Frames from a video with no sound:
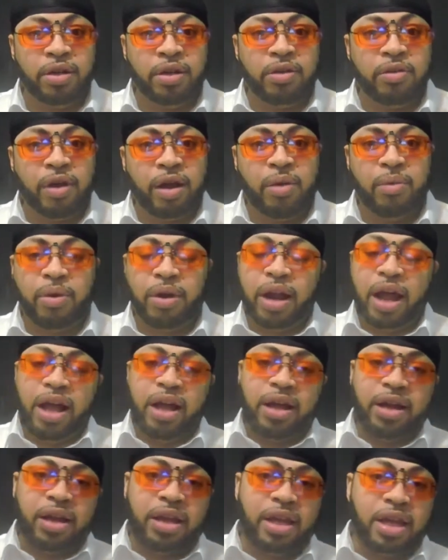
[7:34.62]
Right? We're not
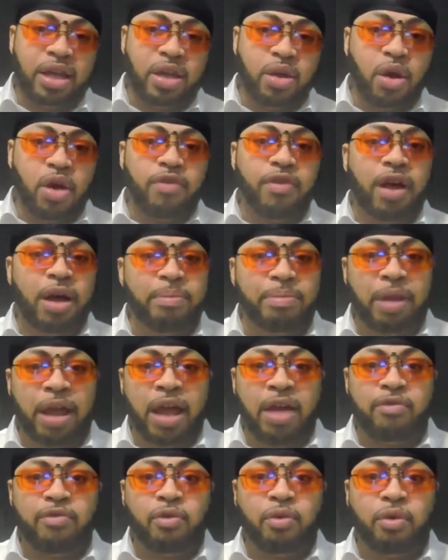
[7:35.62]
going to kick you off our
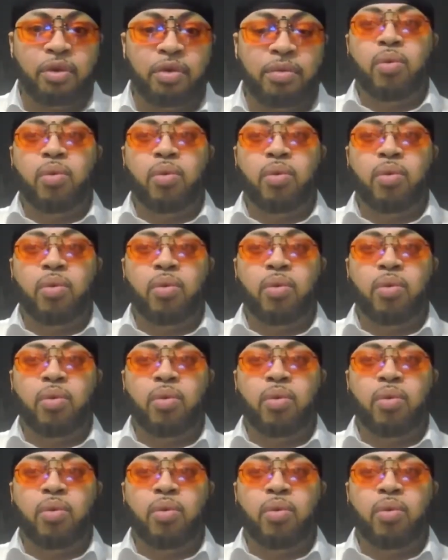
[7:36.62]
platform.